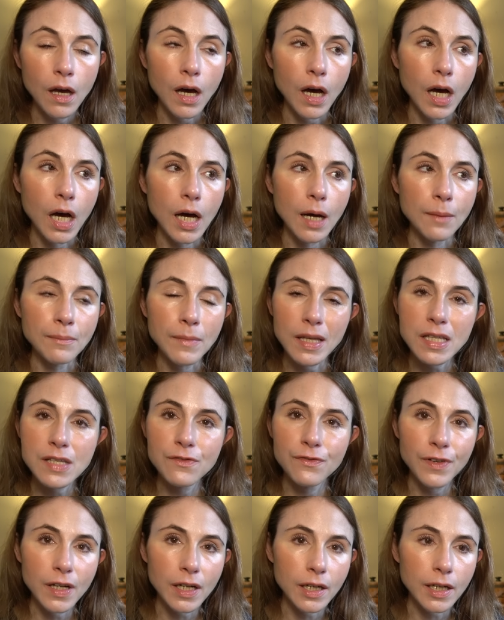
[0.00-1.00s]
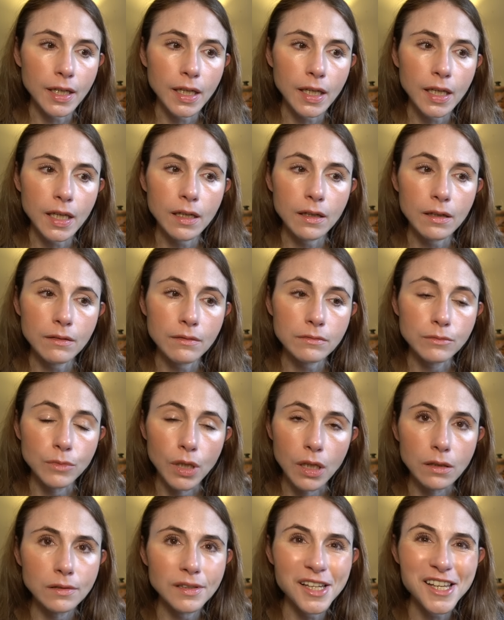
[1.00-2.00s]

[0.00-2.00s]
Um, it's very, well,